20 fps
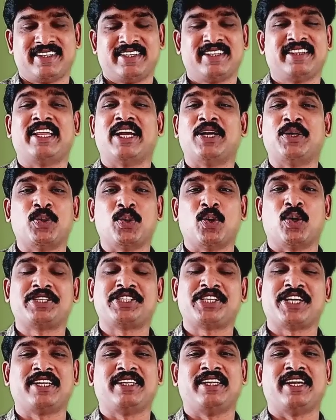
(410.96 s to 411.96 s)
They do not
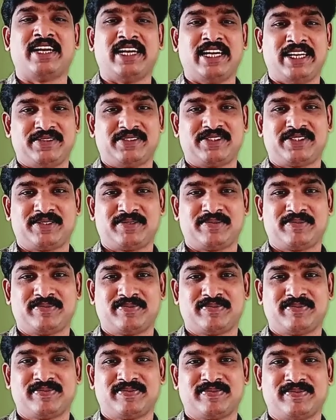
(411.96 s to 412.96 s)
shed their leaves.
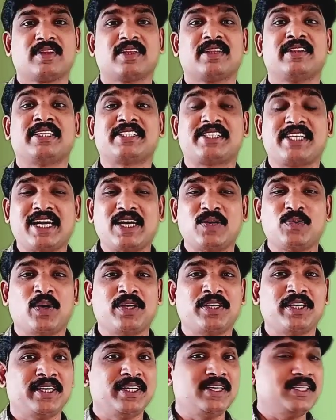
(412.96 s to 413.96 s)
The second
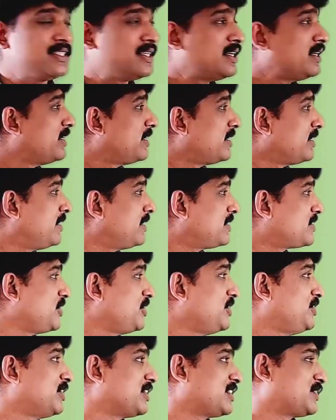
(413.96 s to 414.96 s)
one is
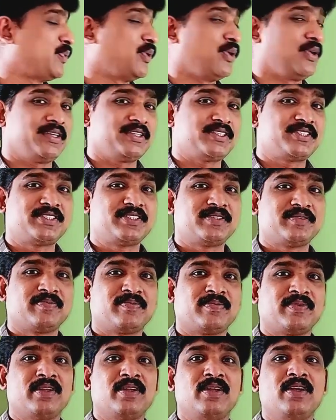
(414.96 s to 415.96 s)
deciduous forests.
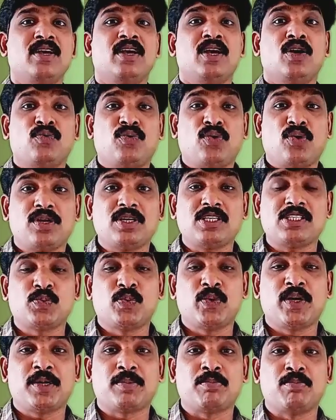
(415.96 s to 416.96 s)
Forests
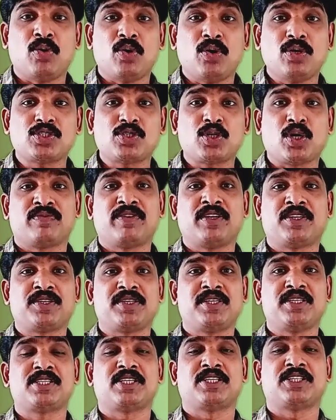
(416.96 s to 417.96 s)
where most of the
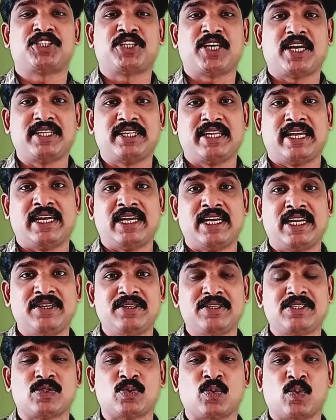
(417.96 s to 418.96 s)
trees shed their
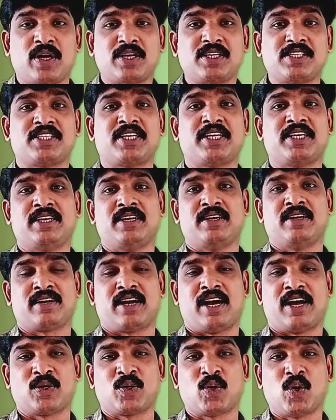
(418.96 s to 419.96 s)
leaves once a year
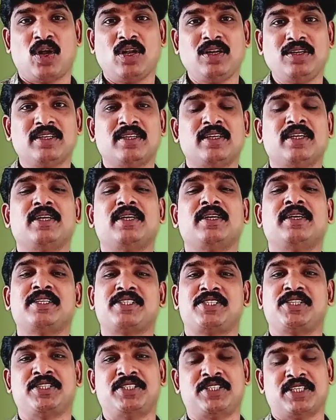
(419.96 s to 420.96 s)
are called
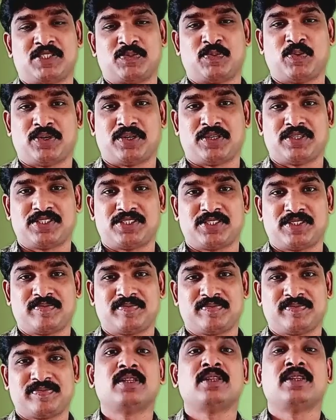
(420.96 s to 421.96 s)
deciduous forests.
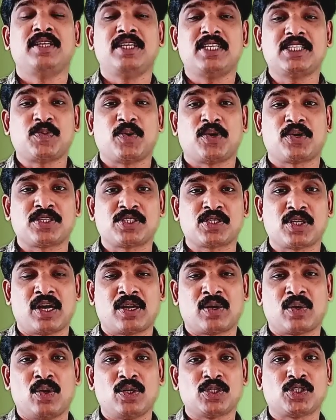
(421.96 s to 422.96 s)
These forests are
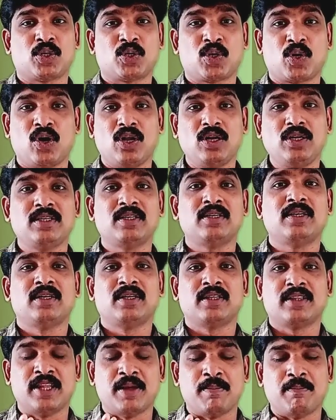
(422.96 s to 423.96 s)
also called
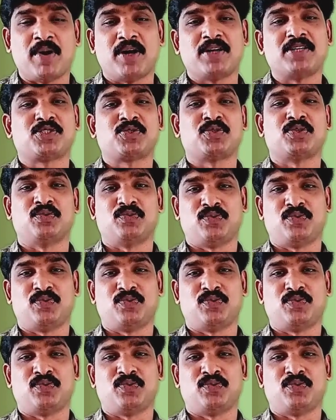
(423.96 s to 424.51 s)
the monsoon